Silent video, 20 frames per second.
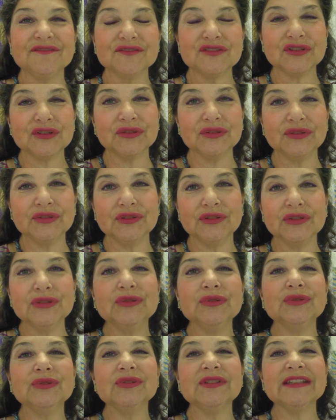
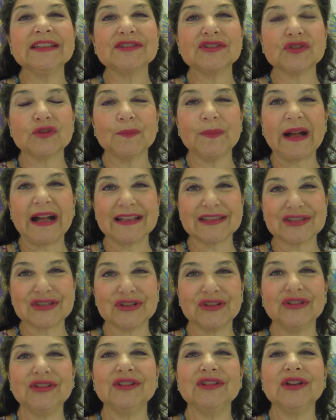afternoon and Shabbat
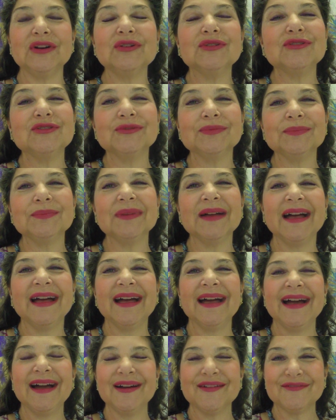Shalom
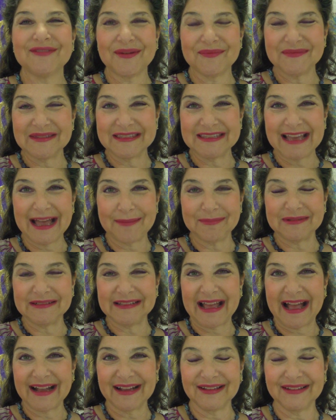from the
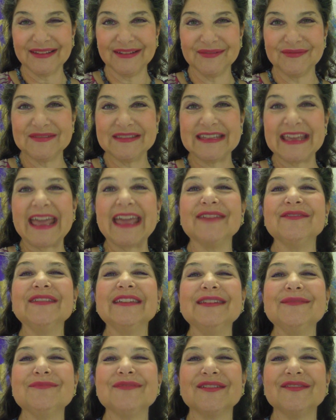Tabernacle of
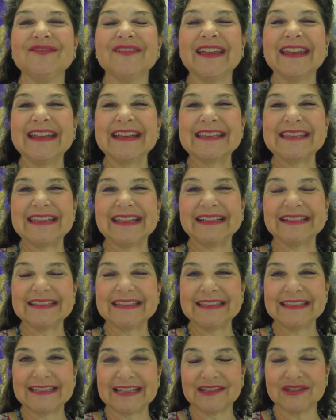David Prophetic
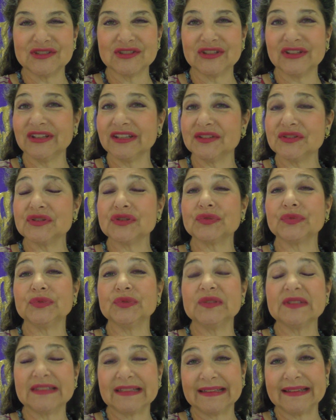Dance Center in
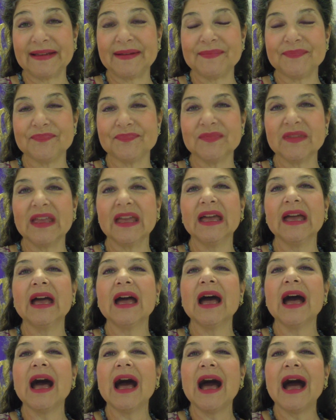Jerusalem.
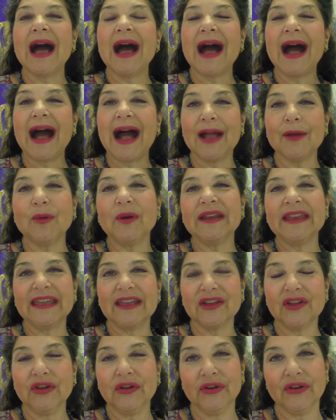I want to
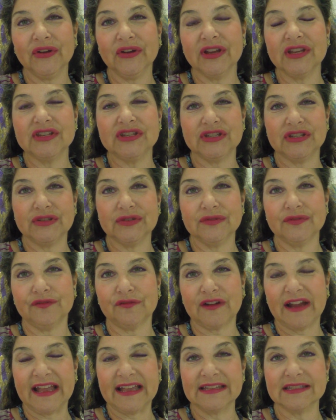encourage you,
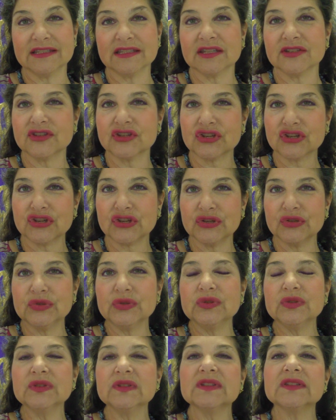friend, to
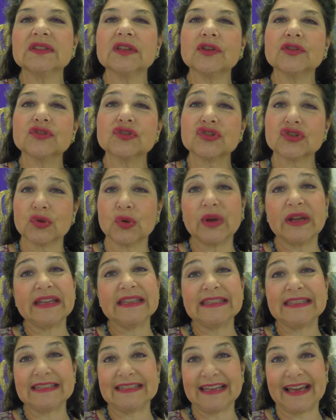choose joy
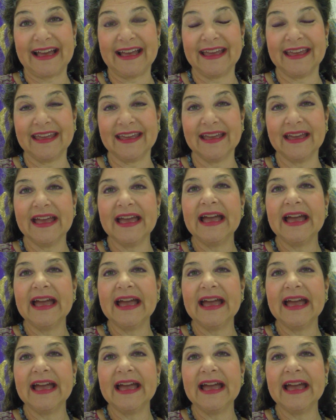today.